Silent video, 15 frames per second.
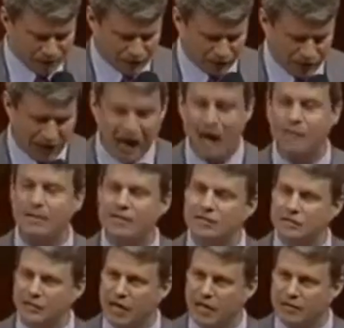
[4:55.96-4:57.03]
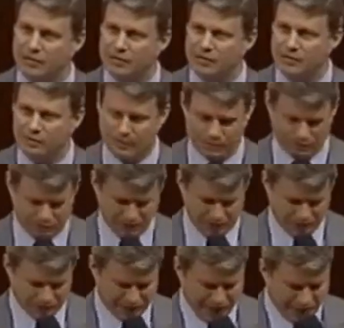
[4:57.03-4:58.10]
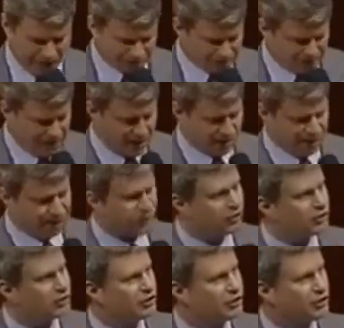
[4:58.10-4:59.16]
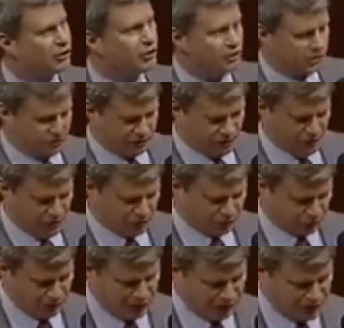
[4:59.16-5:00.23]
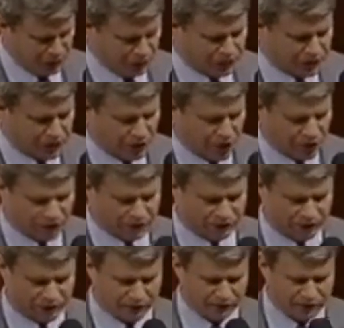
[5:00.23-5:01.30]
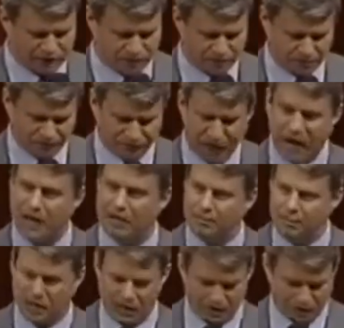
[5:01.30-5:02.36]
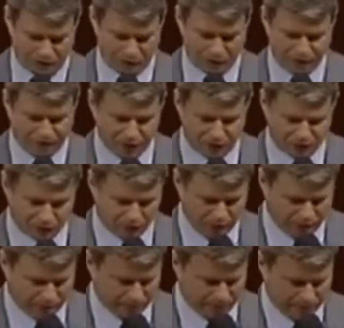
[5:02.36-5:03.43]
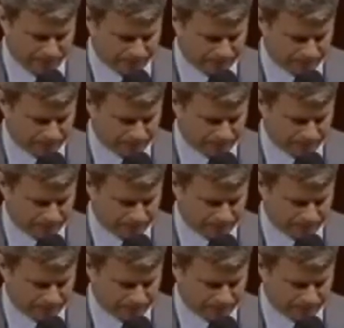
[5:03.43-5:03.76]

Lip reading: for common sense taxpayer-first solutions to reduce the cost of services provided by their federal government.